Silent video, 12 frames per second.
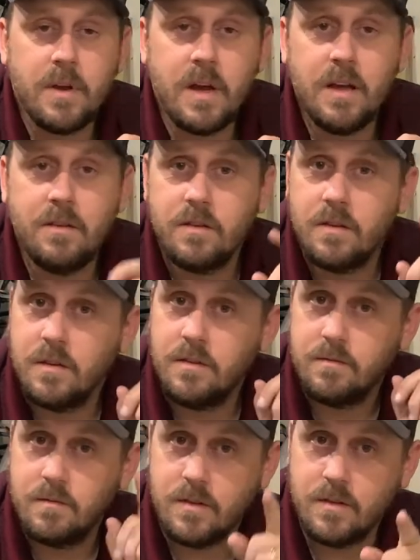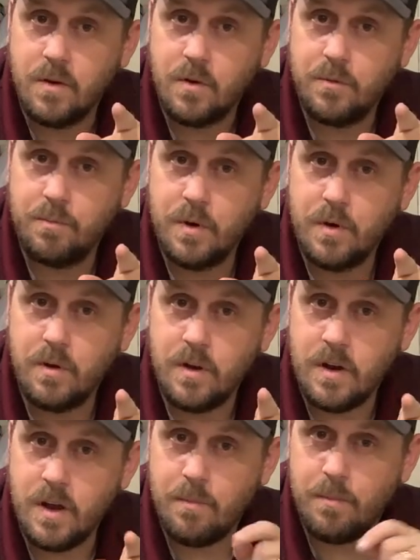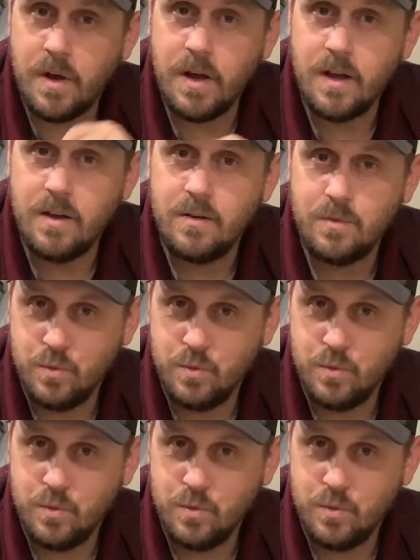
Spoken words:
guys, it's always built, not bought.